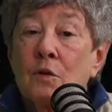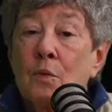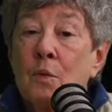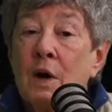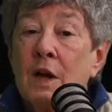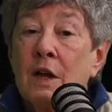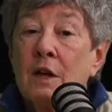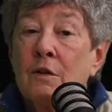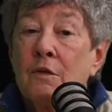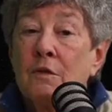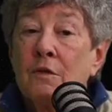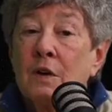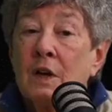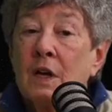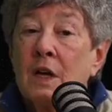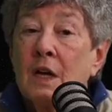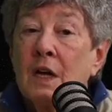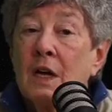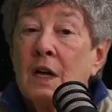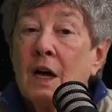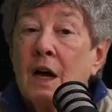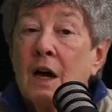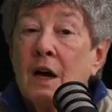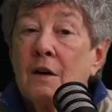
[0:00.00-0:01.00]
It's a way
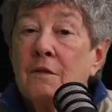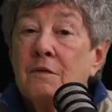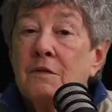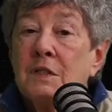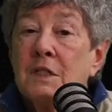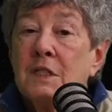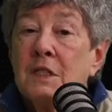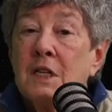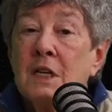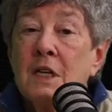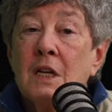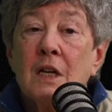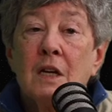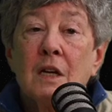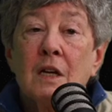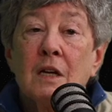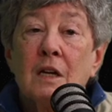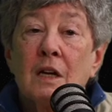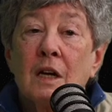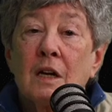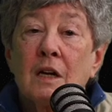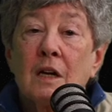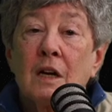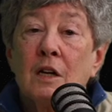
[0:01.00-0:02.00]
of
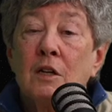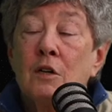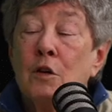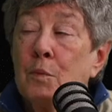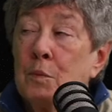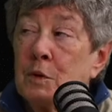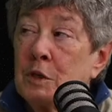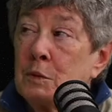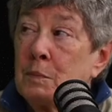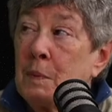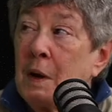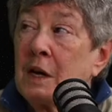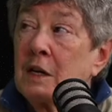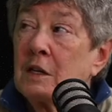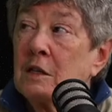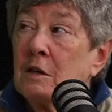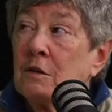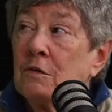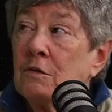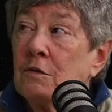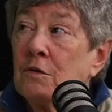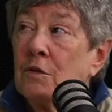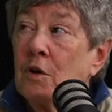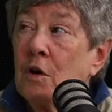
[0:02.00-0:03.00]
seeing a new
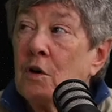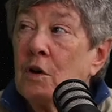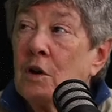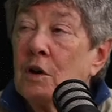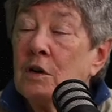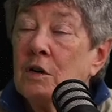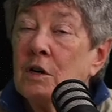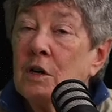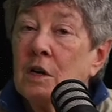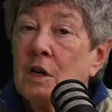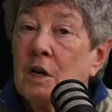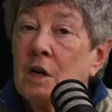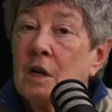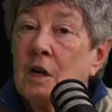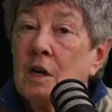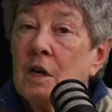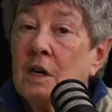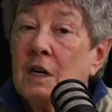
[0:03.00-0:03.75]
perspective on